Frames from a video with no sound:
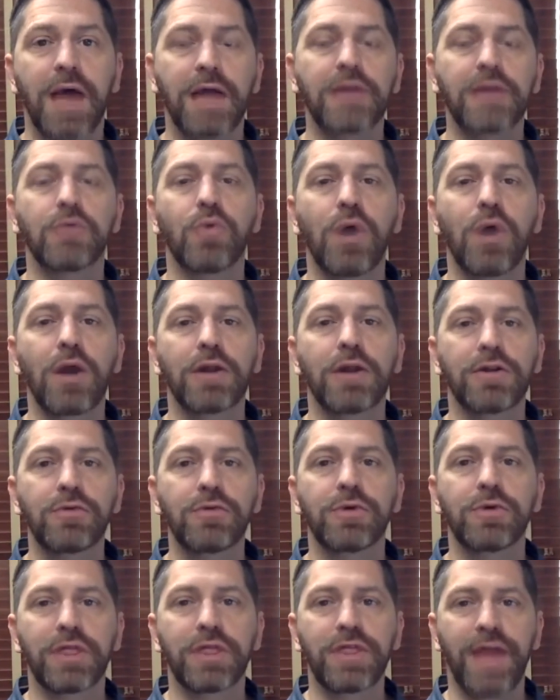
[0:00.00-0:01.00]
And you want to
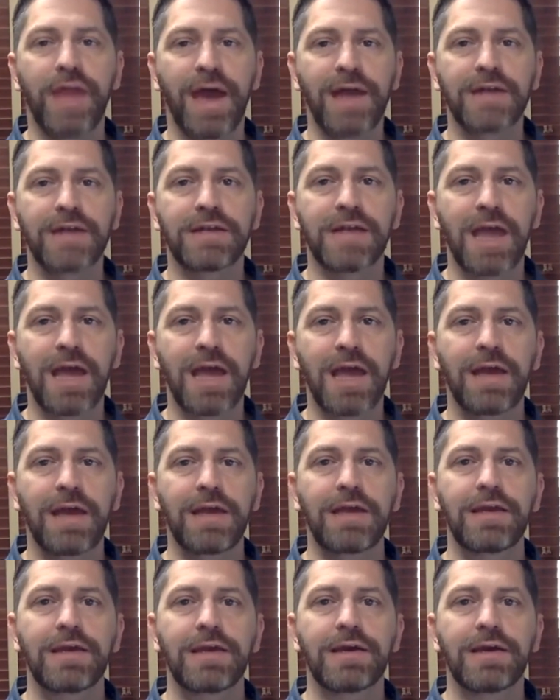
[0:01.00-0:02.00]
do it that
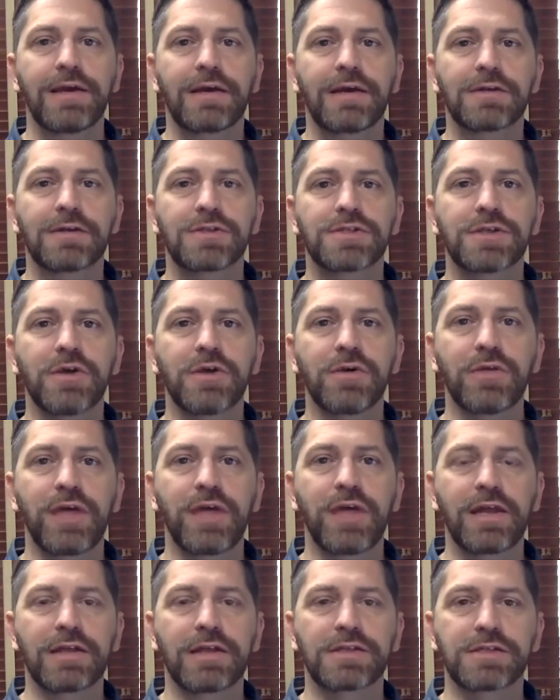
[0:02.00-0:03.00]
day so
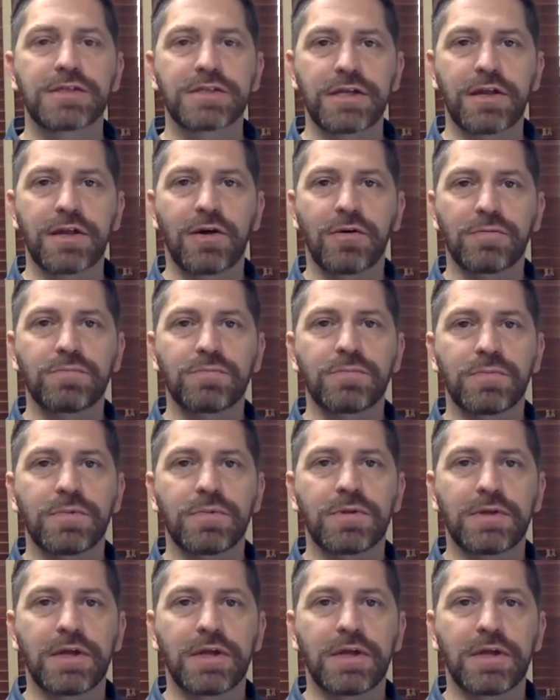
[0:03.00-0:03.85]
that it's, you know,